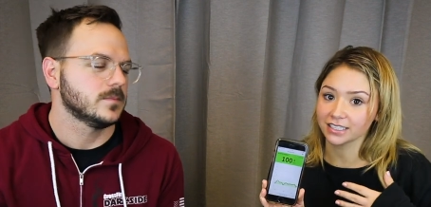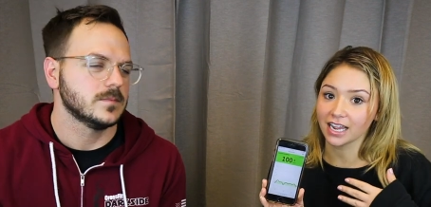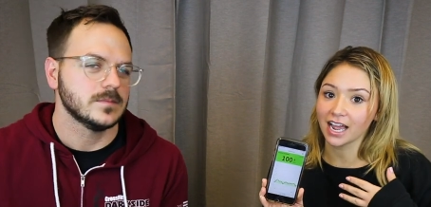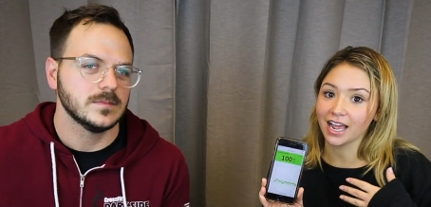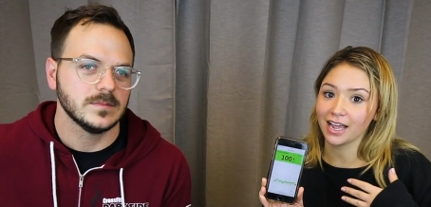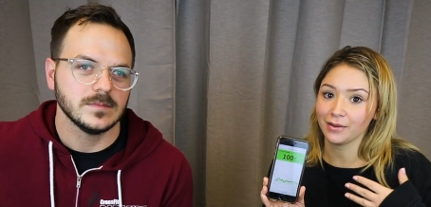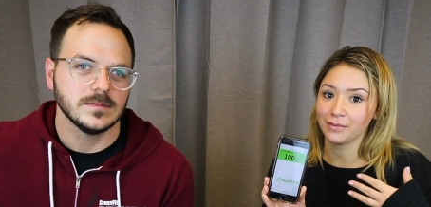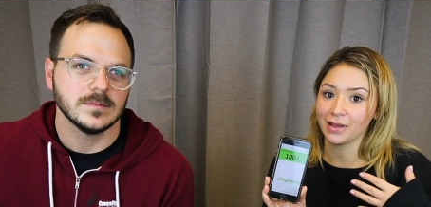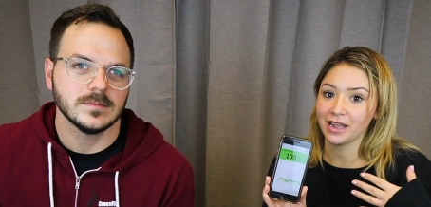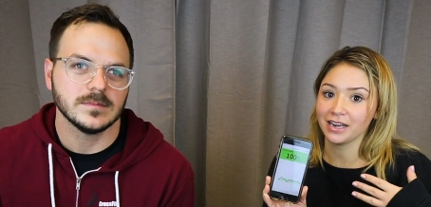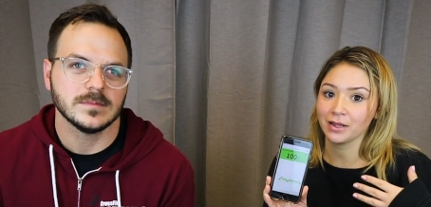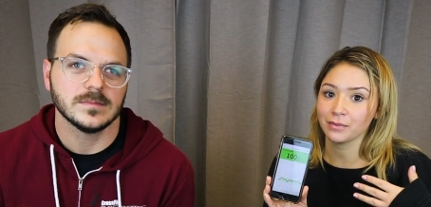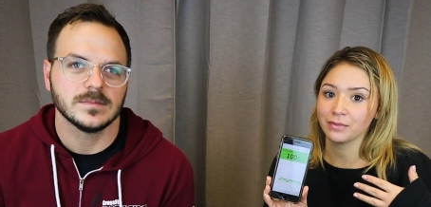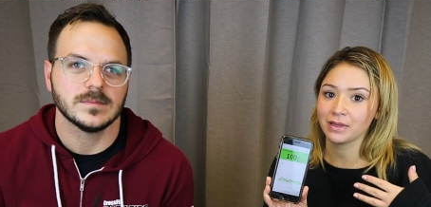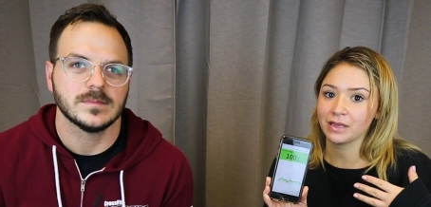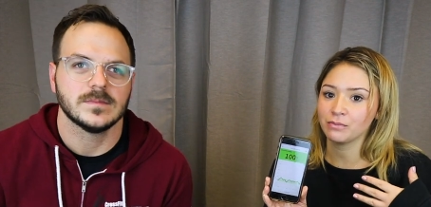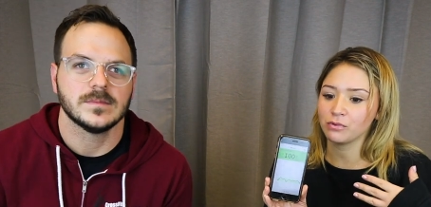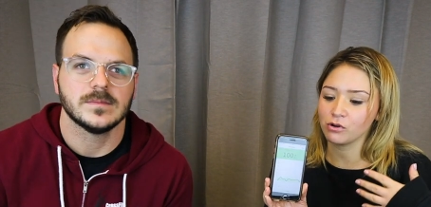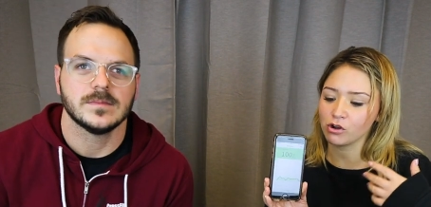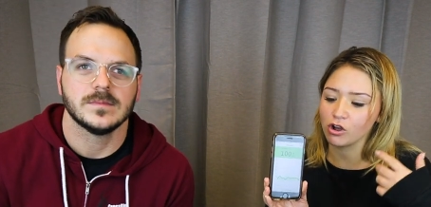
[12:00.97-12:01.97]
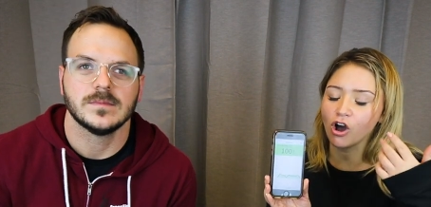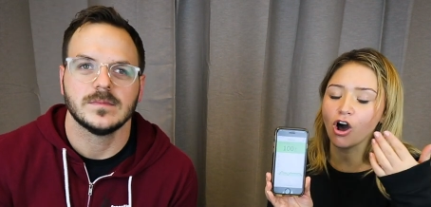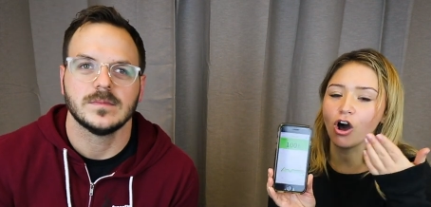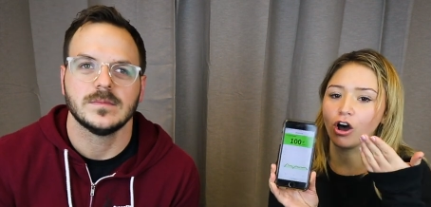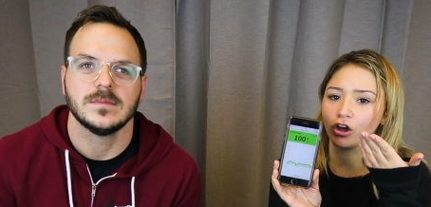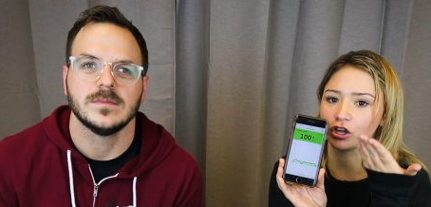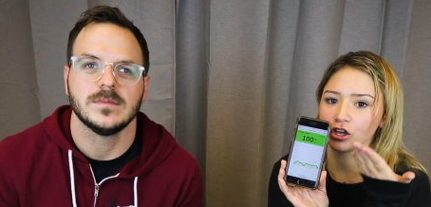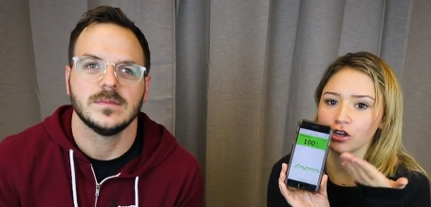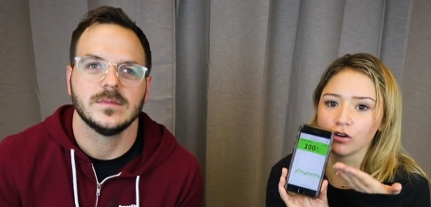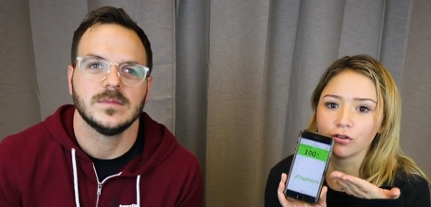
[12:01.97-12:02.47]
Speaker 1: diabetic people
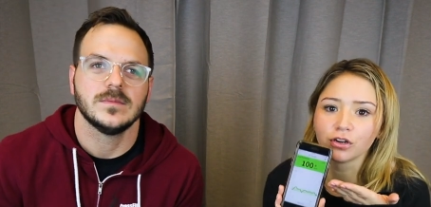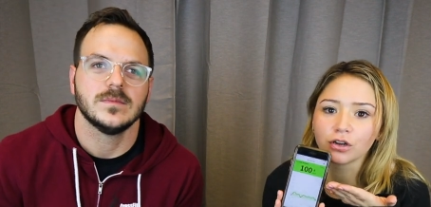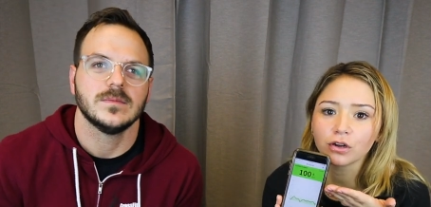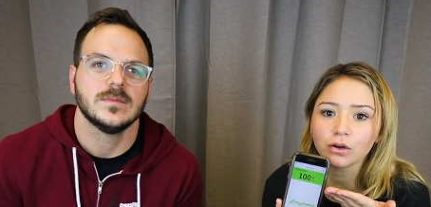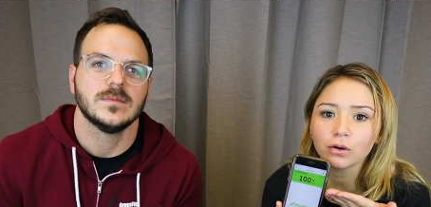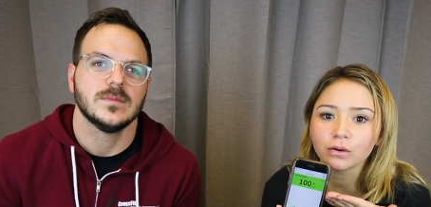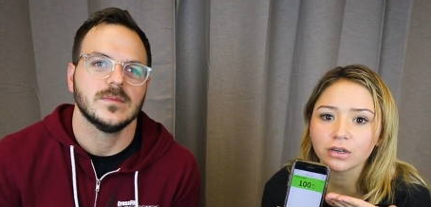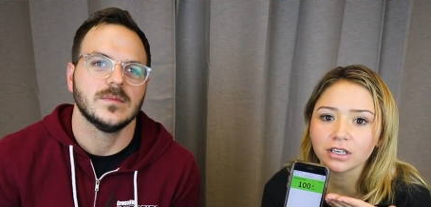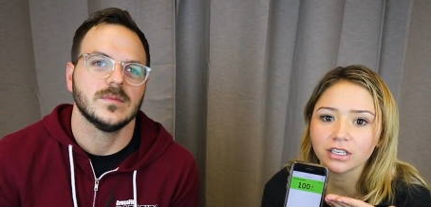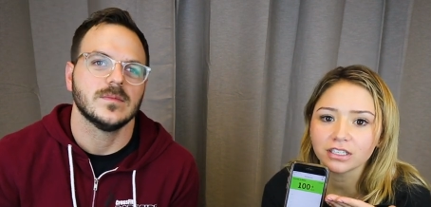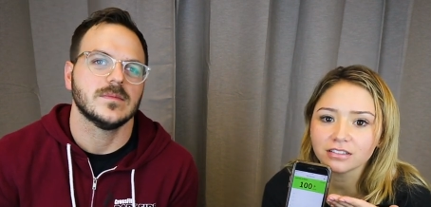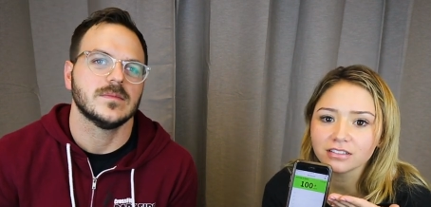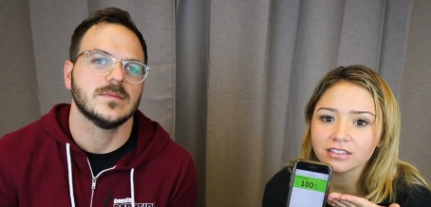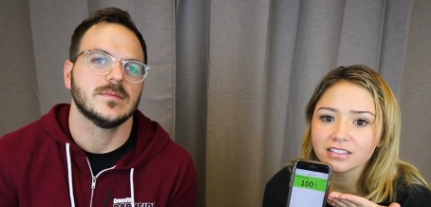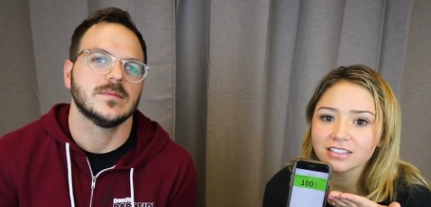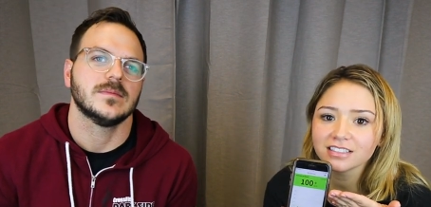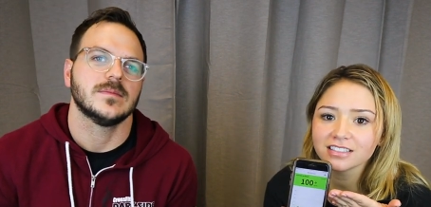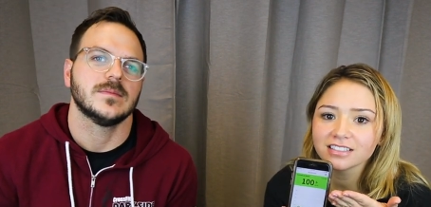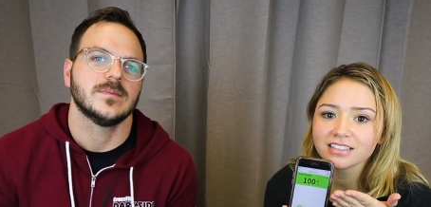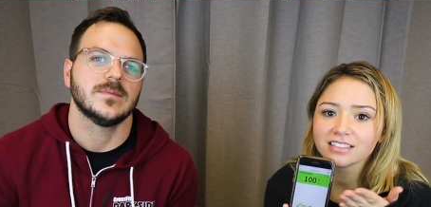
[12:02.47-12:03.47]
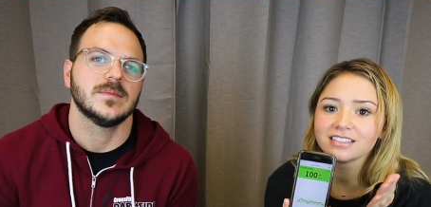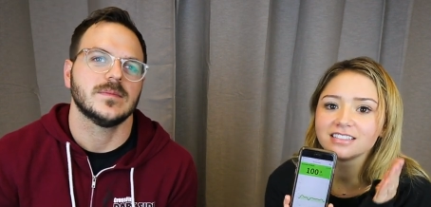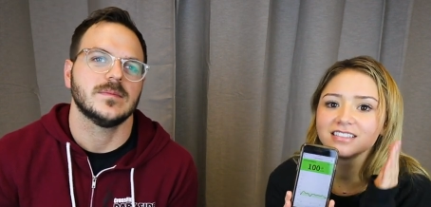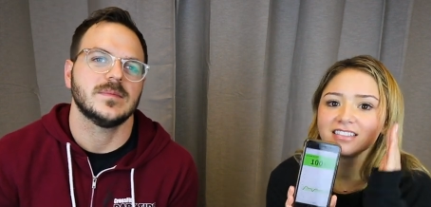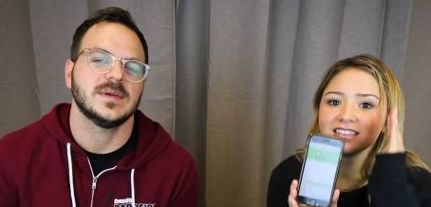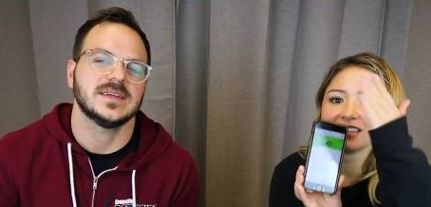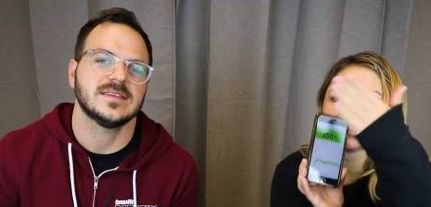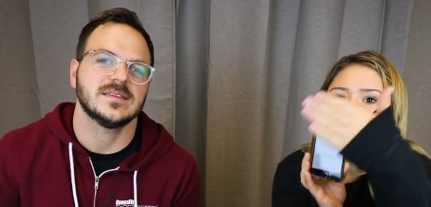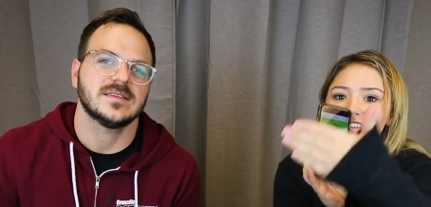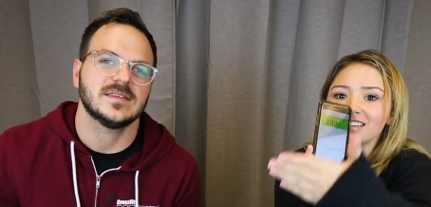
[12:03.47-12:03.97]
call unicorns.
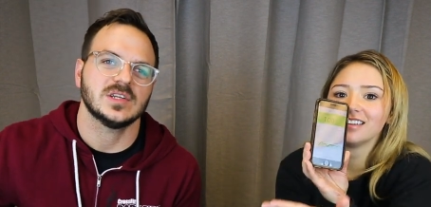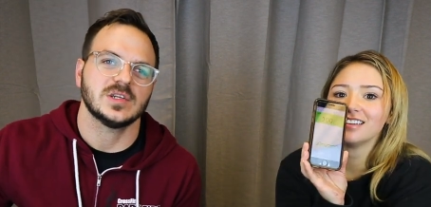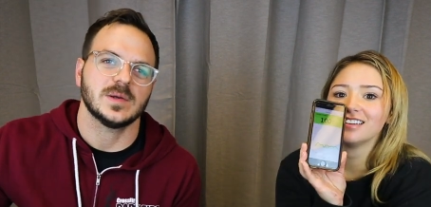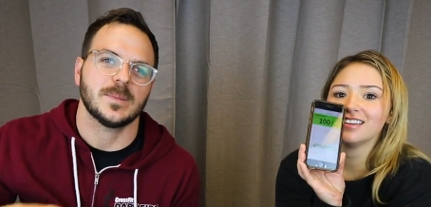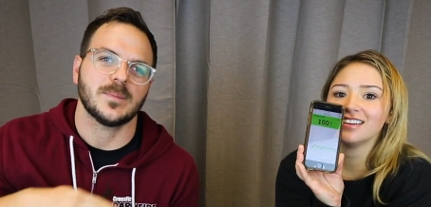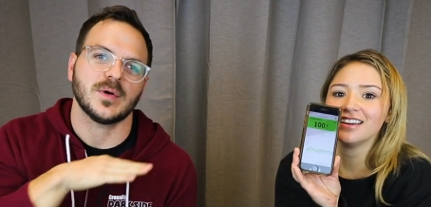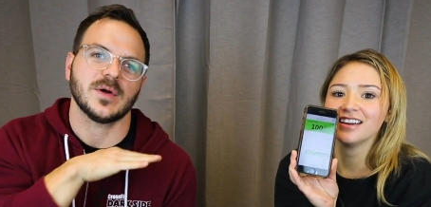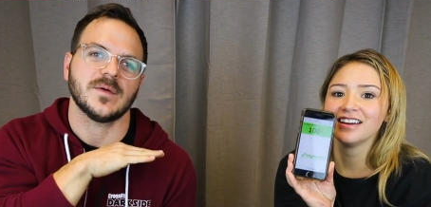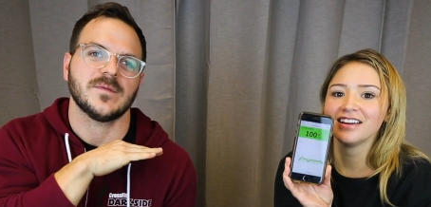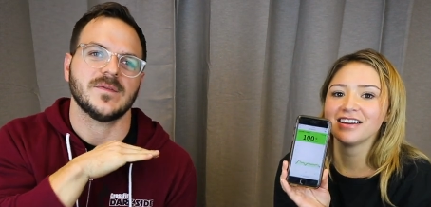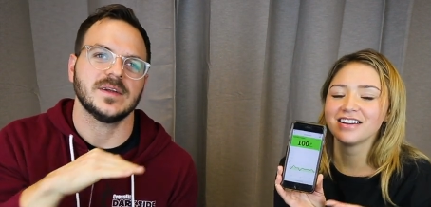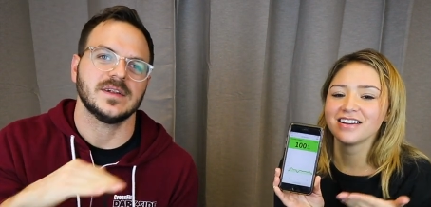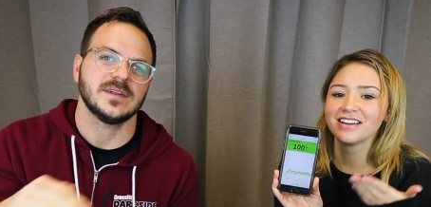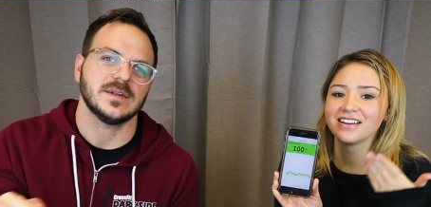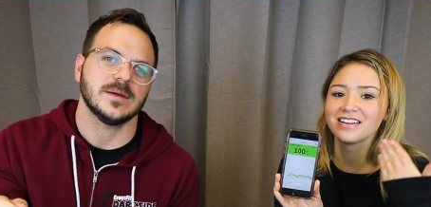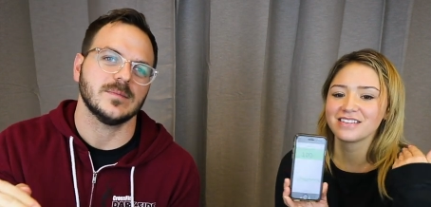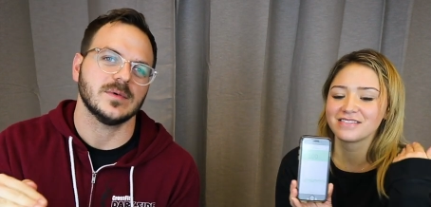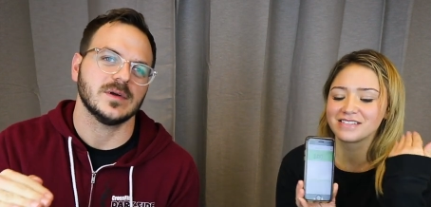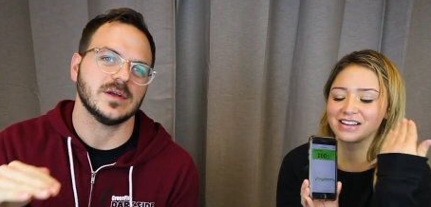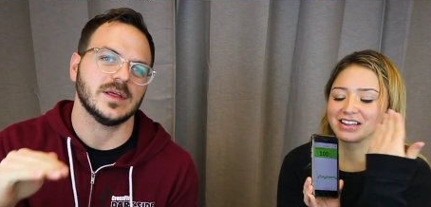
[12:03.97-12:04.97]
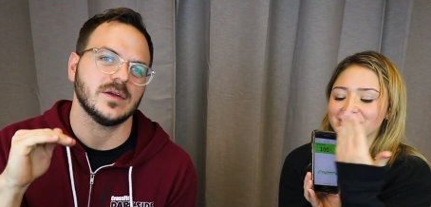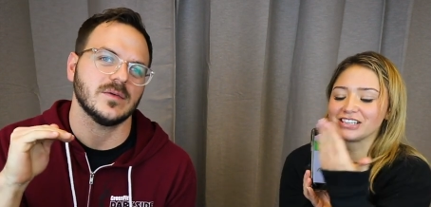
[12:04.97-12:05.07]
Speaker 2: Because it's such a perfect number. Like,